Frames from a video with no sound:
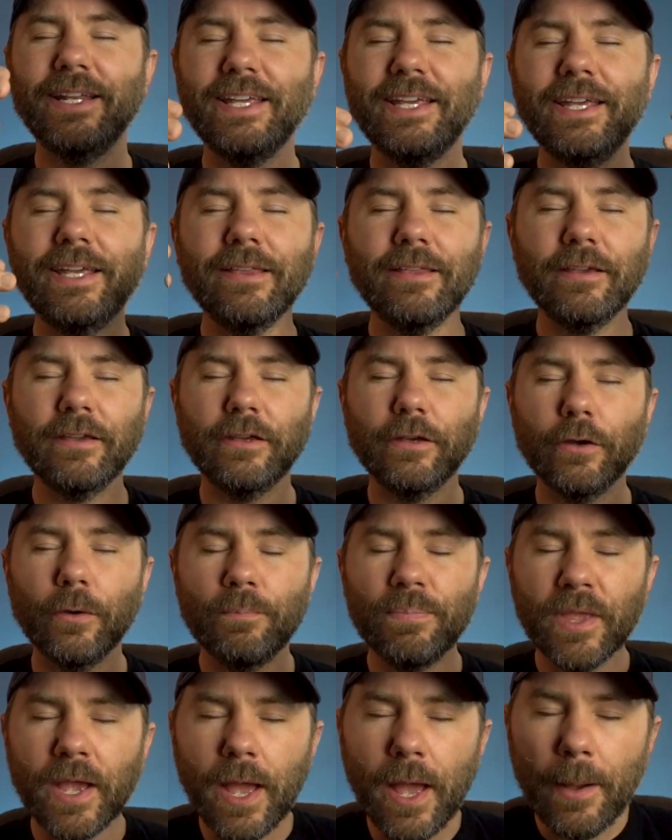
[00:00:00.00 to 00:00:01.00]
healing you.
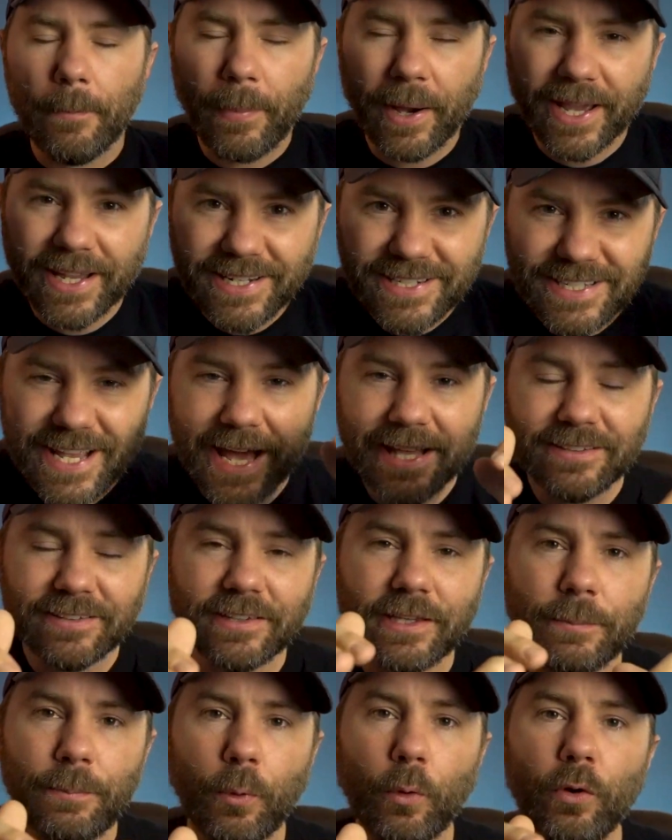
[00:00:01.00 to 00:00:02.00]
By
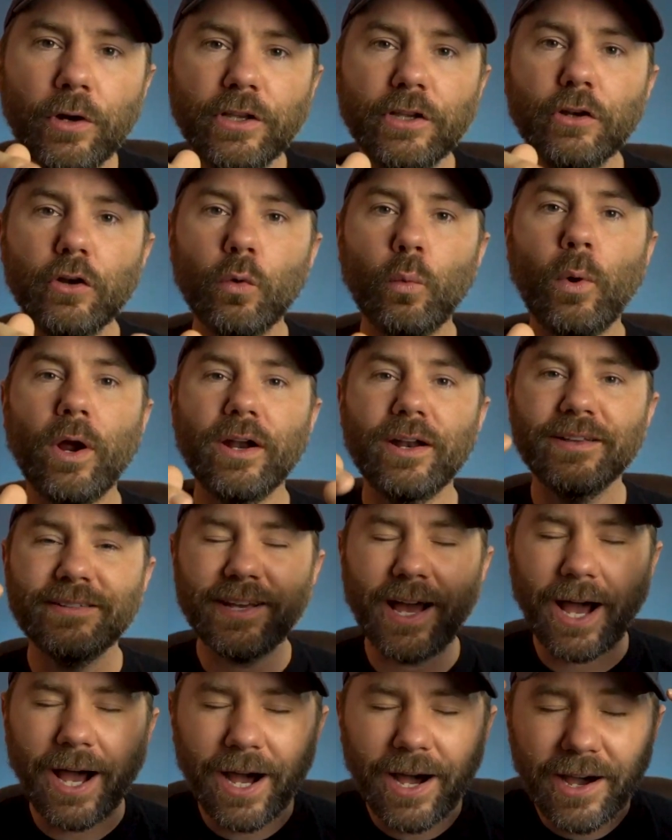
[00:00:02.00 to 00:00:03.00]
intensely putting your
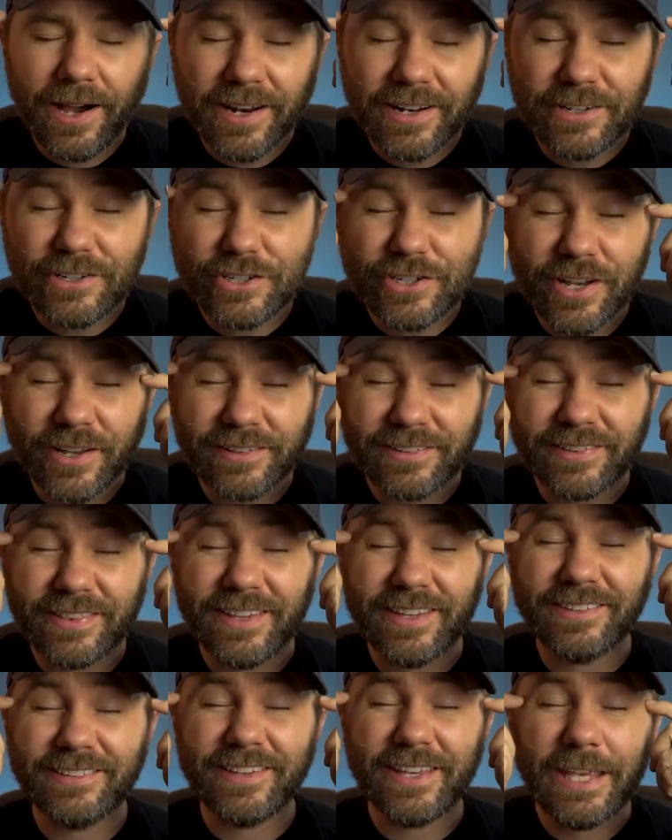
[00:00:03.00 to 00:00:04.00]
awareness on just
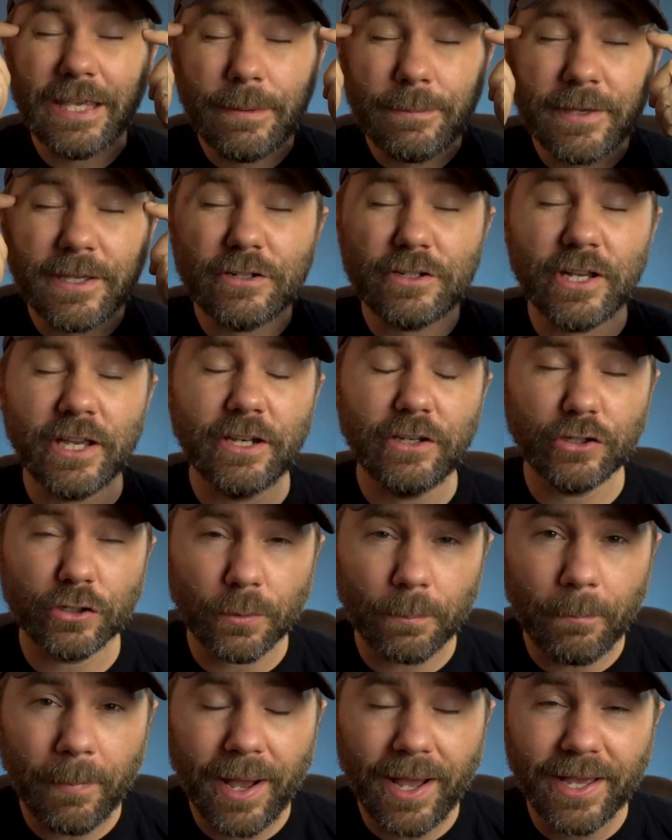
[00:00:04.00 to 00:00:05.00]
this image in
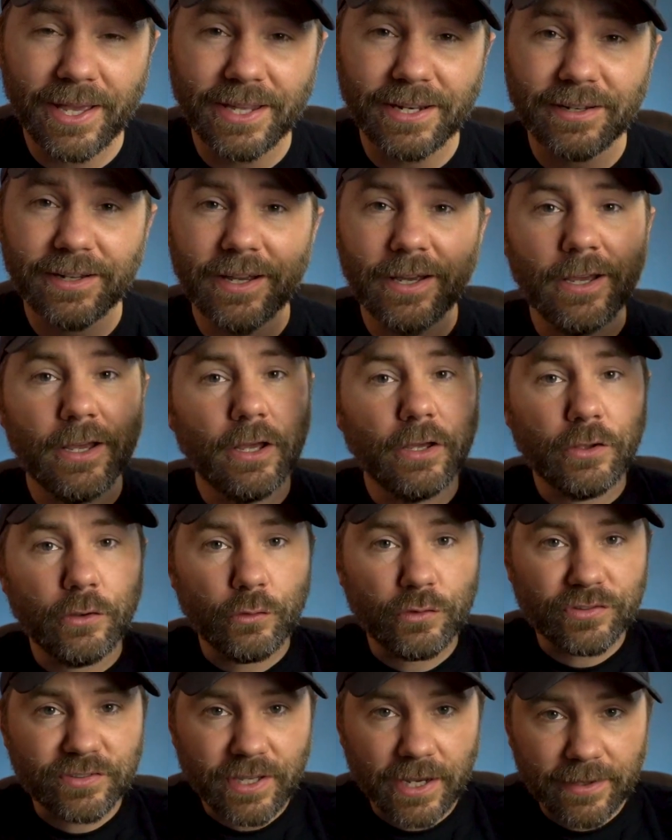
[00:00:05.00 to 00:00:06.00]
your mind,
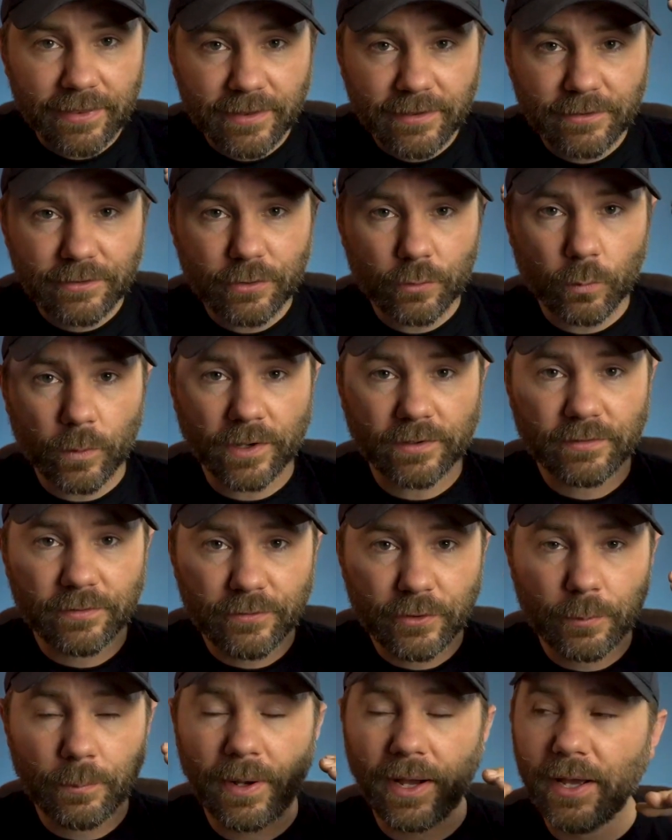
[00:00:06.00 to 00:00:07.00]
you silence the rest
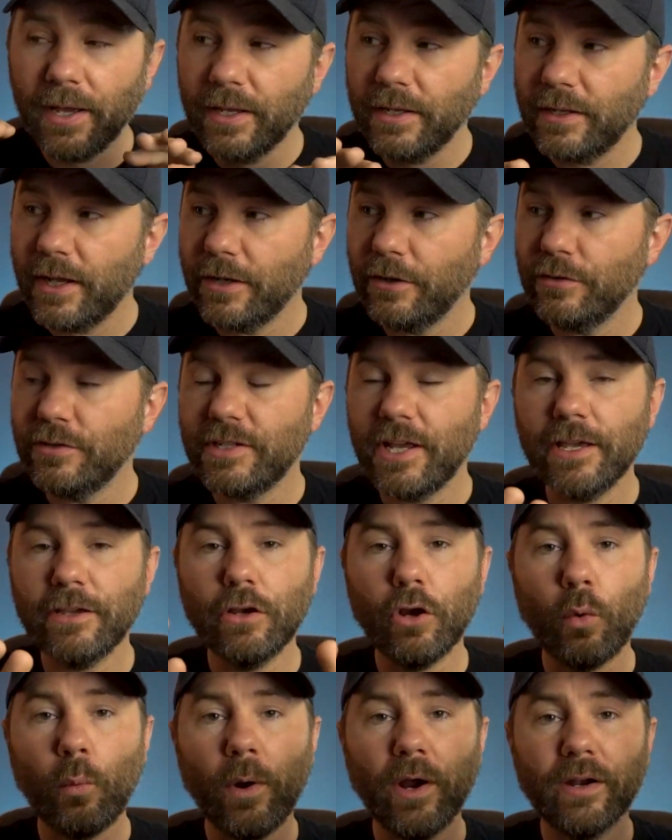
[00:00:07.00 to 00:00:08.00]
of your mind and you
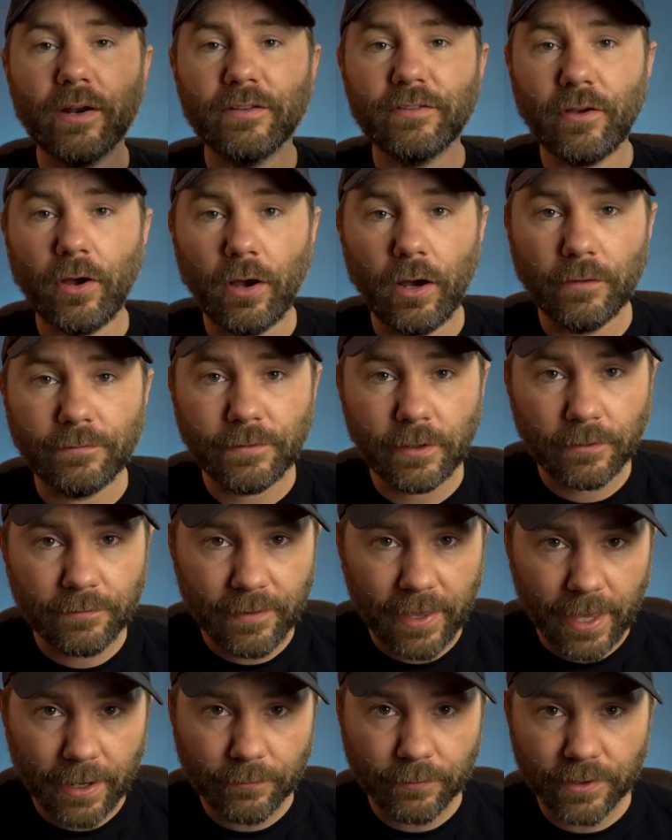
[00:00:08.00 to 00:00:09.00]
take your awareness off
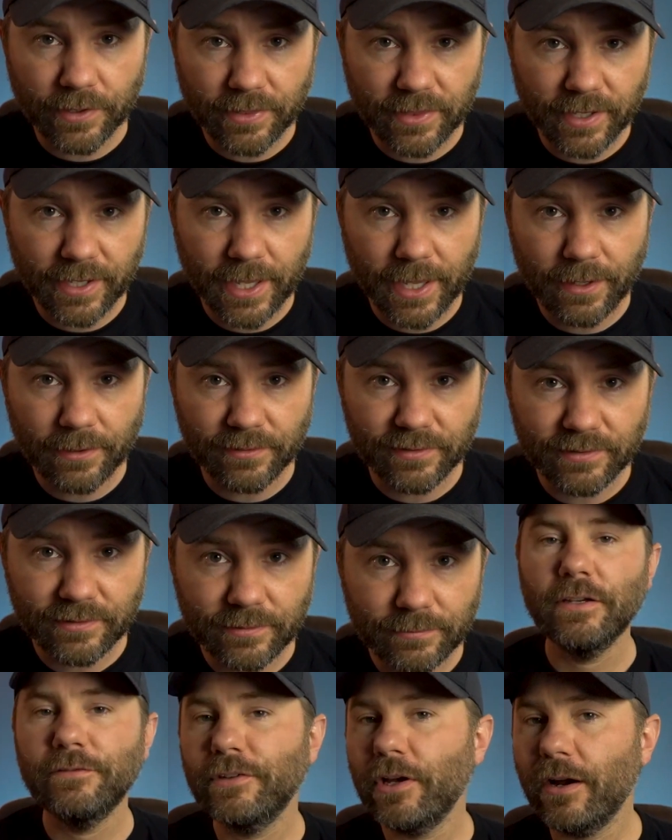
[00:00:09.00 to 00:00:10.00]
of everything
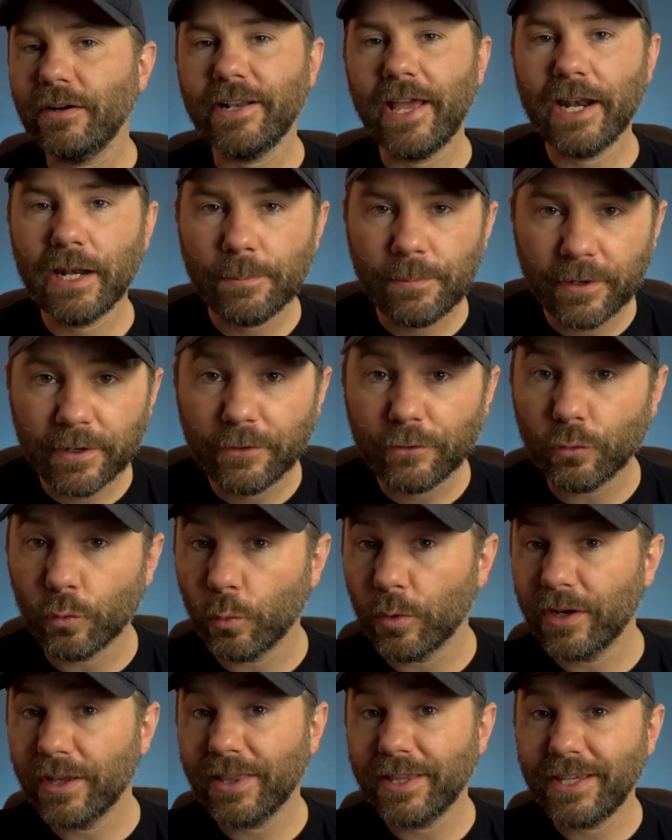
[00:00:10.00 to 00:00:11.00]
else. If you've talked to anybody who's
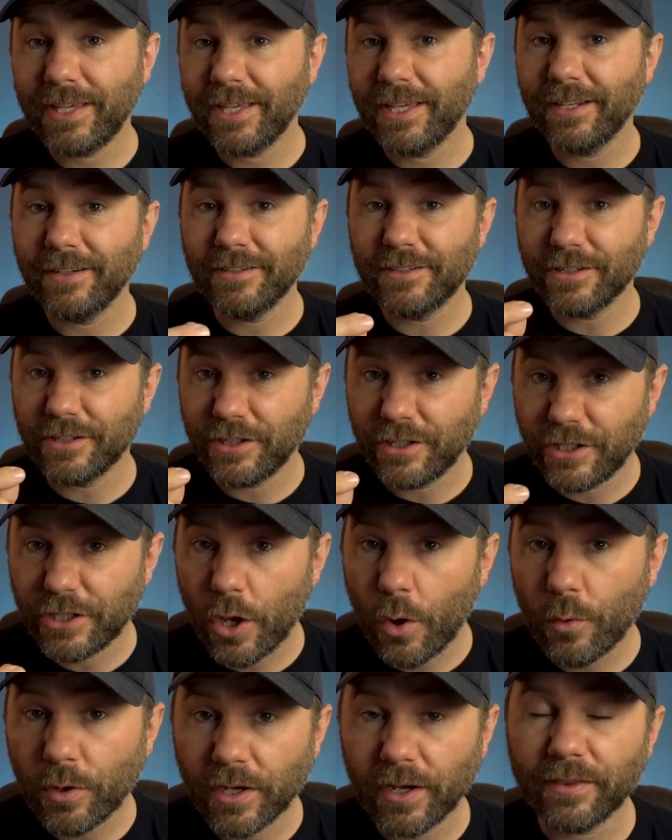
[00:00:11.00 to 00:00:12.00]
really into
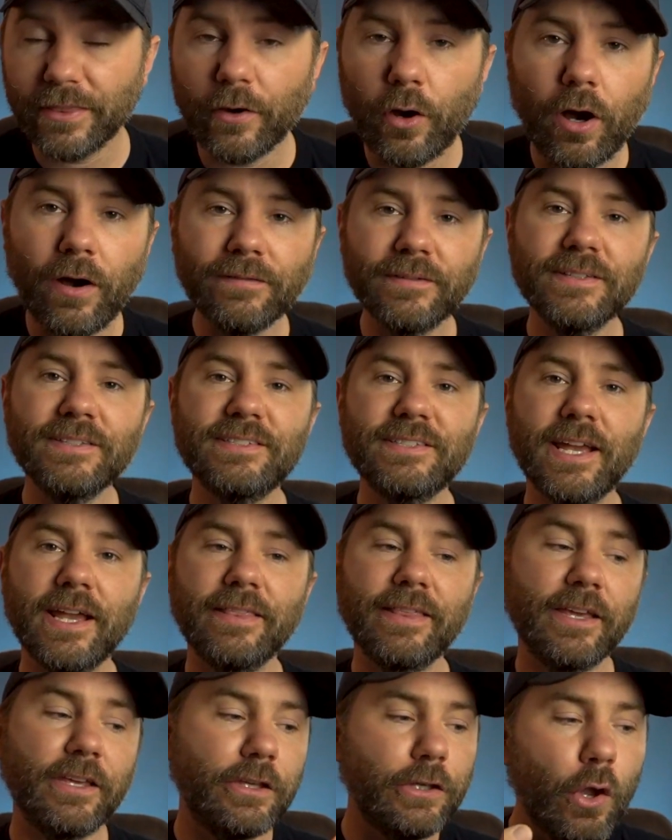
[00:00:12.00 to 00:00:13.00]
yoga, they'll often say
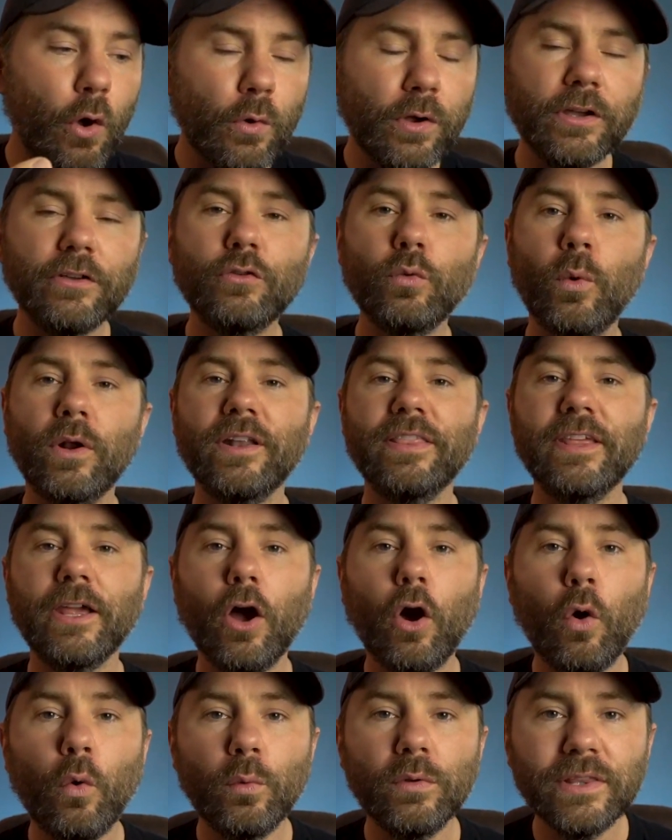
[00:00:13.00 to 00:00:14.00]
that yoga is one of
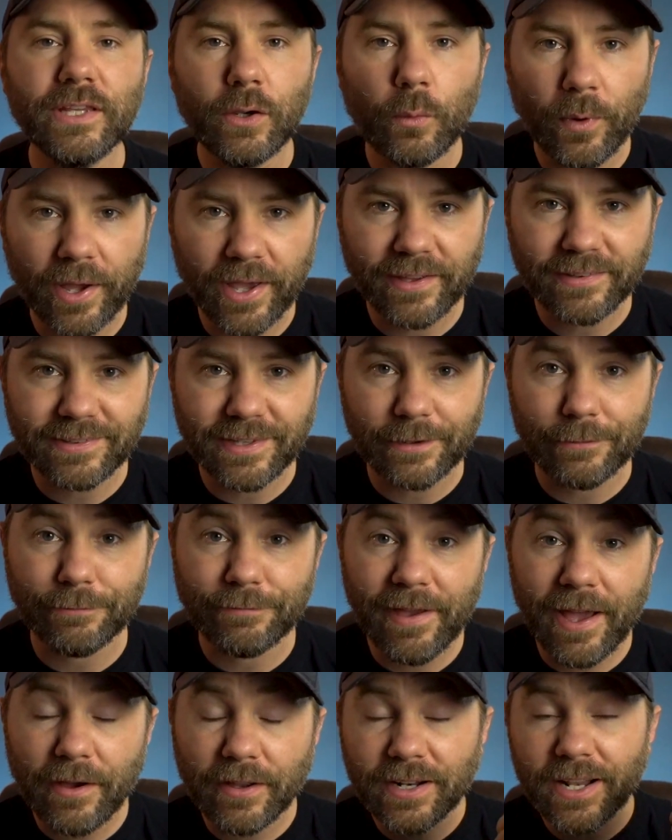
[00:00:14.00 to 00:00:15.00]
the only ways they've
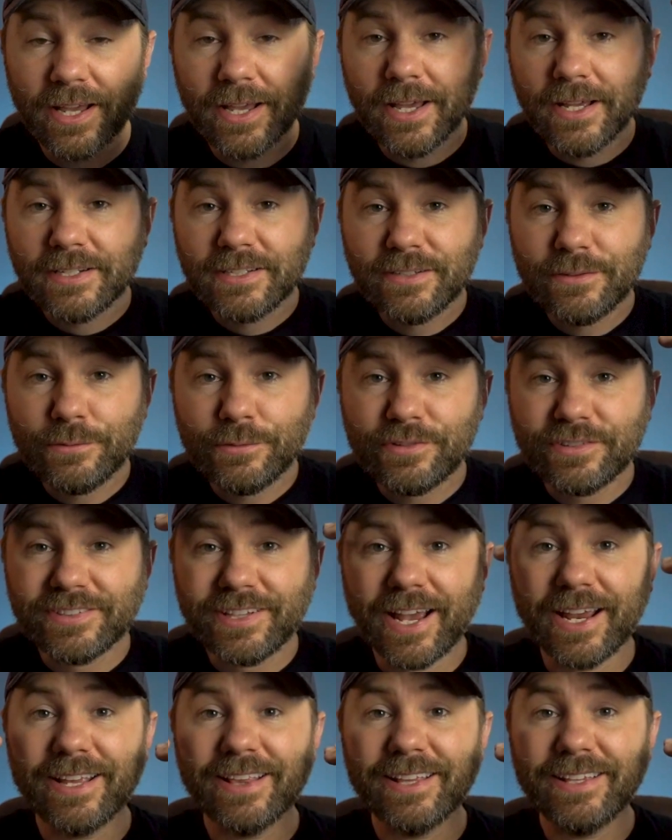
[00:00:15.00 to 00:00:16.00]
found to
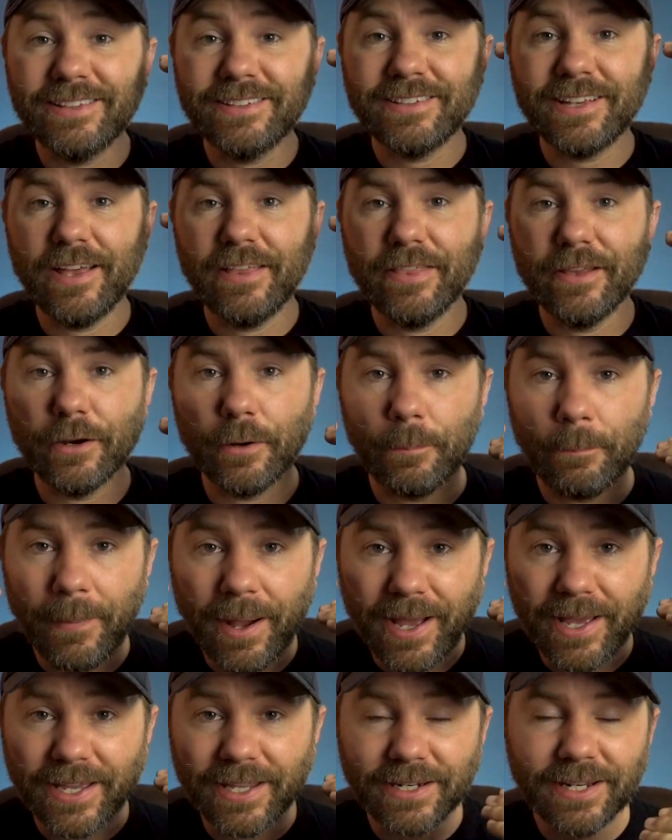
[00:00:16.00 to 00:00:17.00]
silence their
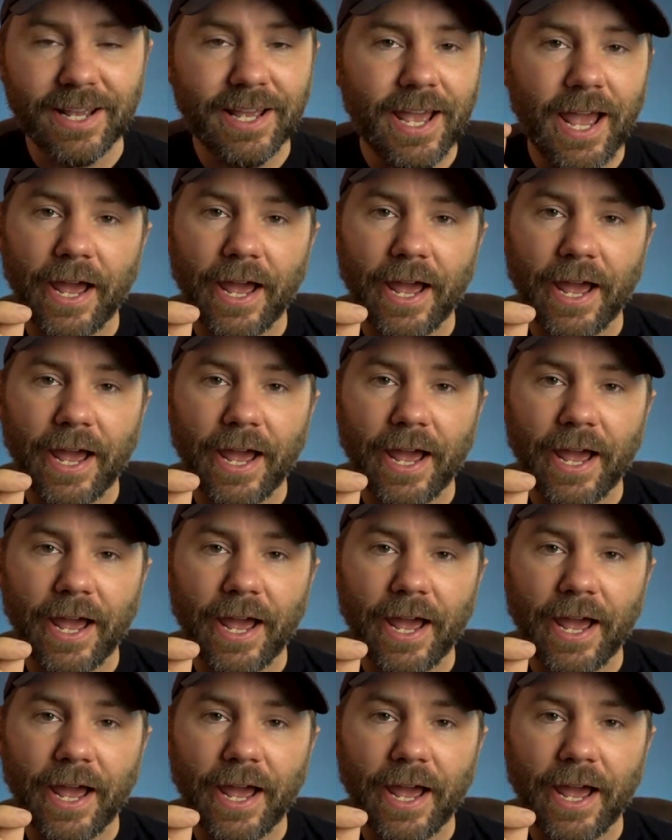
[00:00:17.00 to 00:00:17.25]
mind.